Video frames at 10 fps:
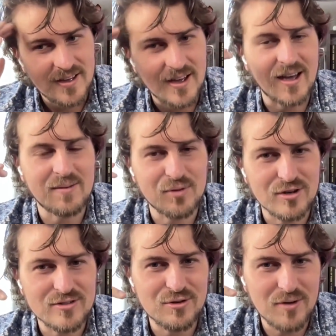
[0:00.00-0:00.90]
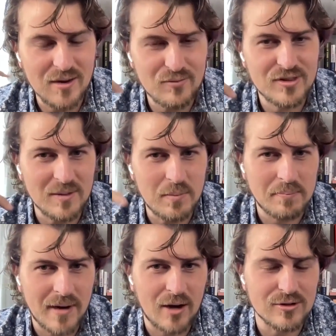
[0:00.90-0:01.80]
I'm going to do everything in my
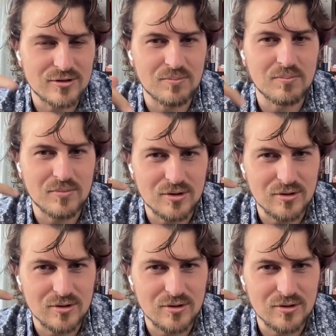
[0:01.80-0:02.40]
power to